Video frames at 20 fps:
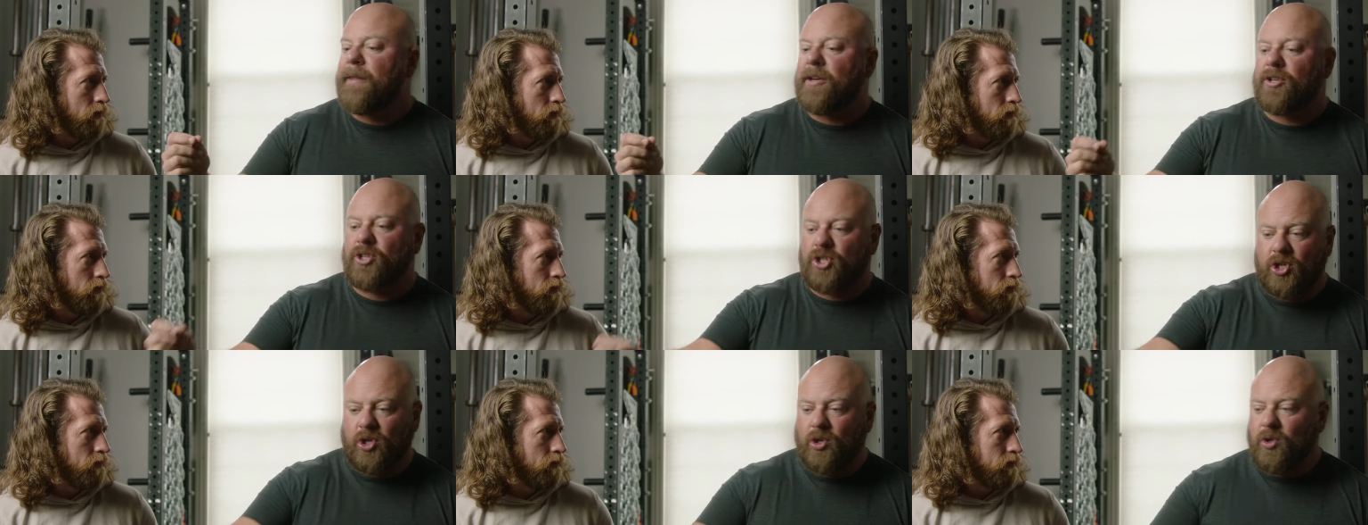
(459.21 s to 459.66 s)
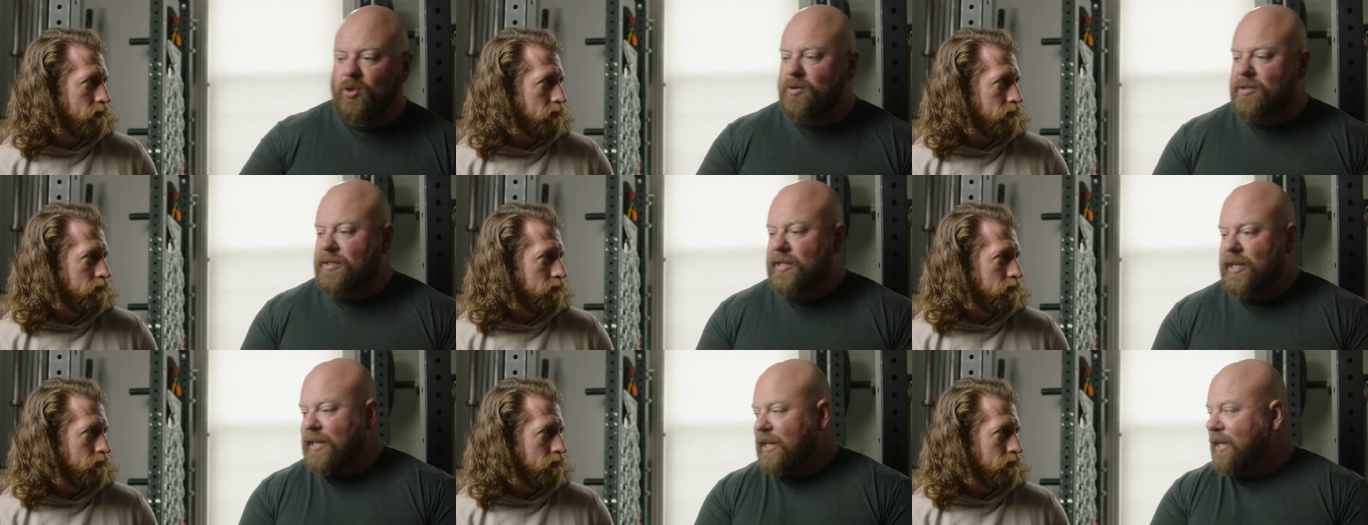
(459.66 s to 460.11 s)
Speaker 1: the
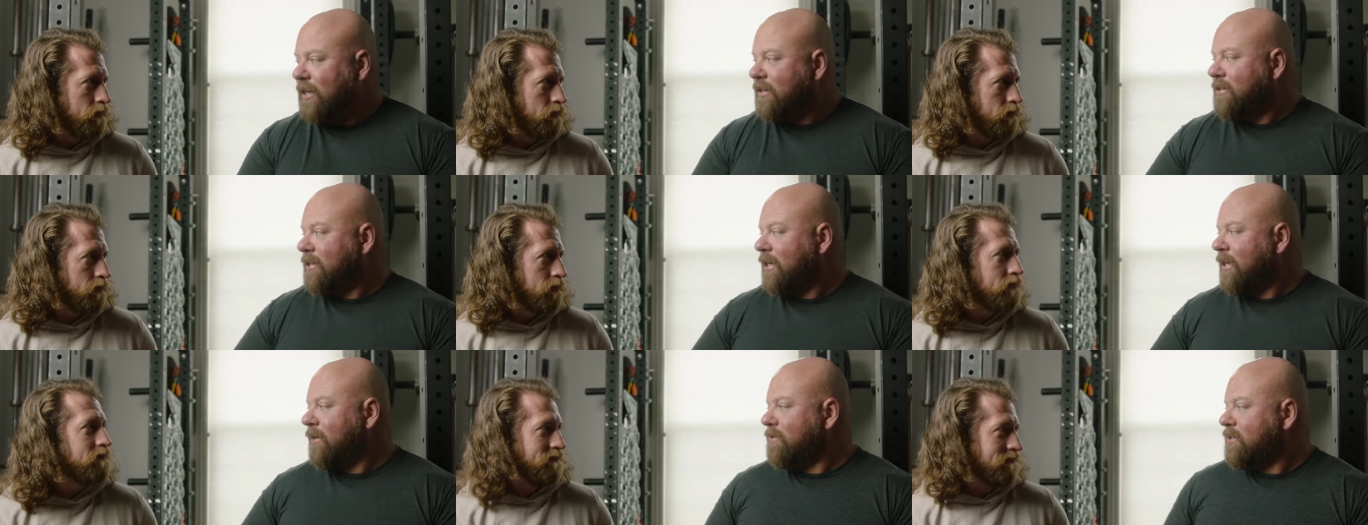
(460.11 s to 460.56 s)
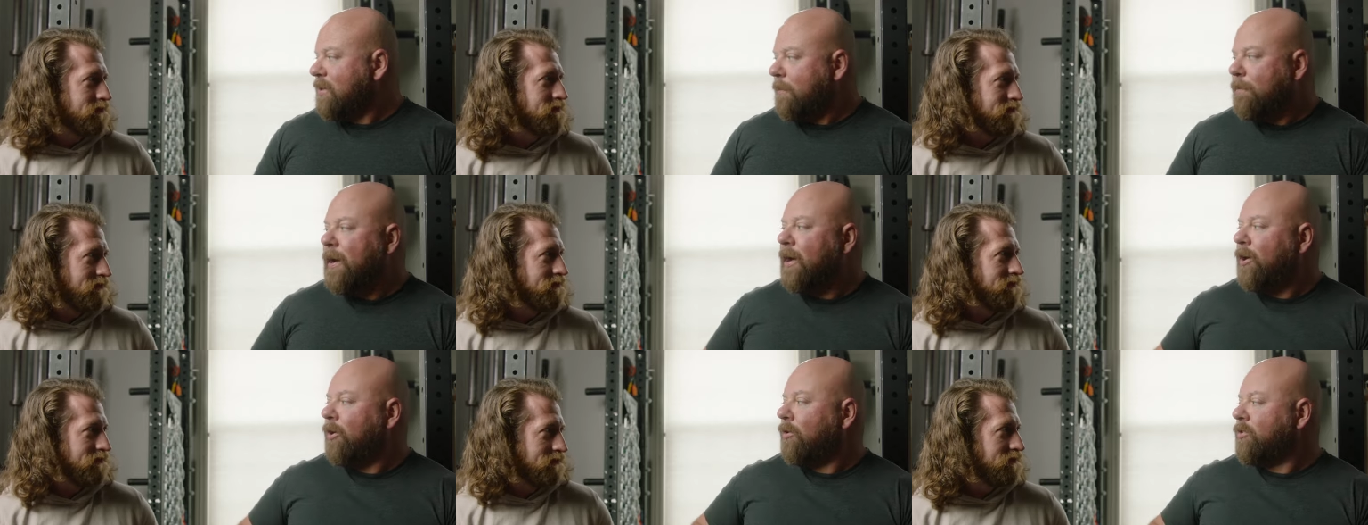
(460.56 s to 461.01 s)
shoes, the knee sleeves,
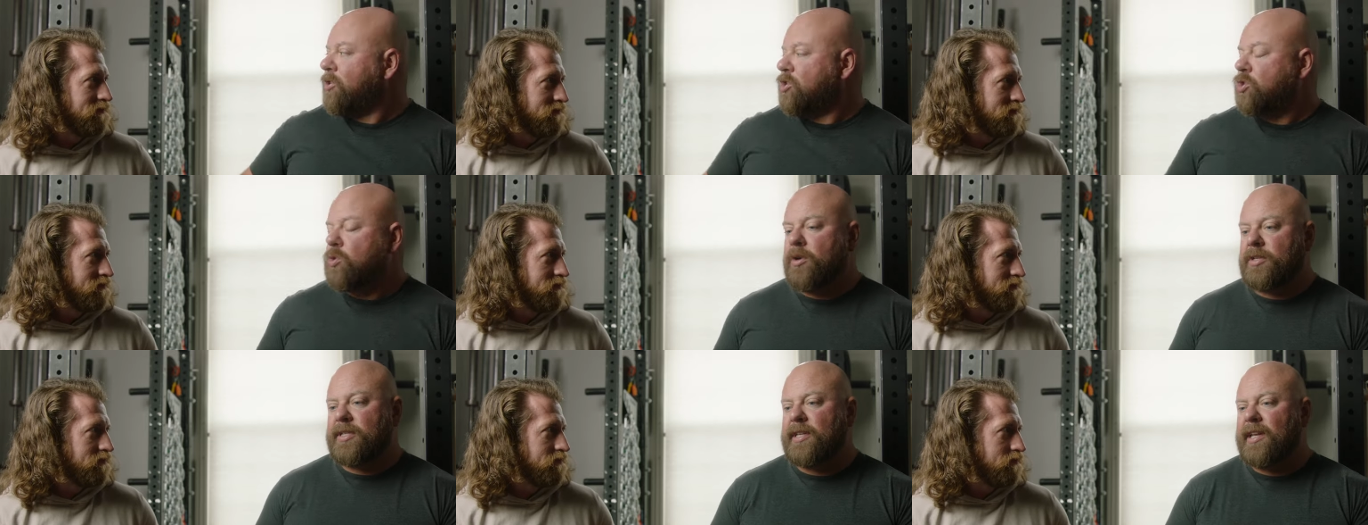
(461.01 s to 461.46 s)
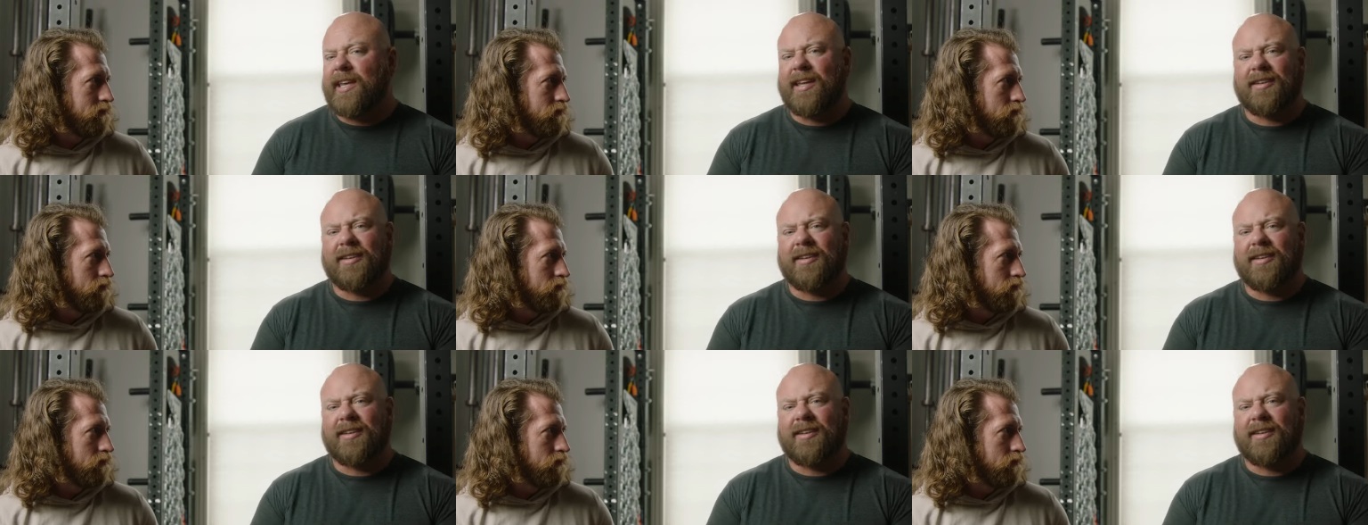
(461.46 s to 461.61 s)
the belt, the shorts.